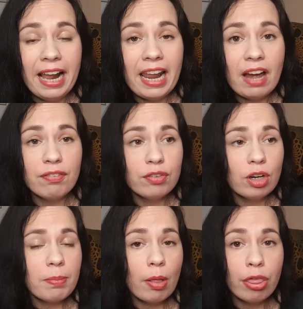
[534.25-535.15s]
And after
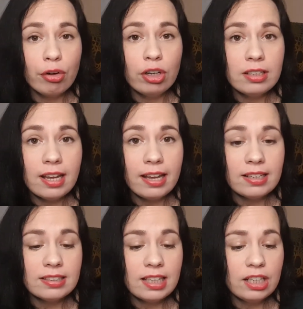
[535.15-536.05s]
about 30
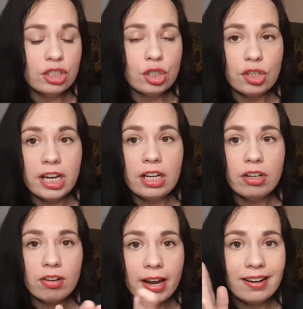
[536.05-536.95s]
days, it is your
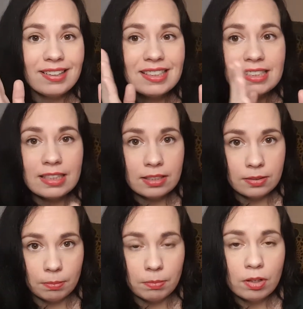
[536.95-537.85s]
ingrained
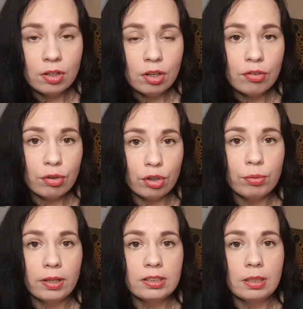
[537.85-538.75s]
system for
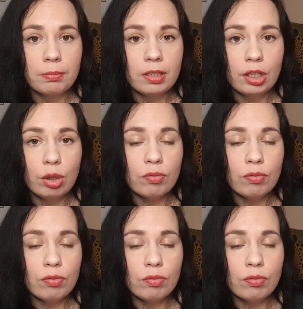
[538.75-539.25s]
doing something.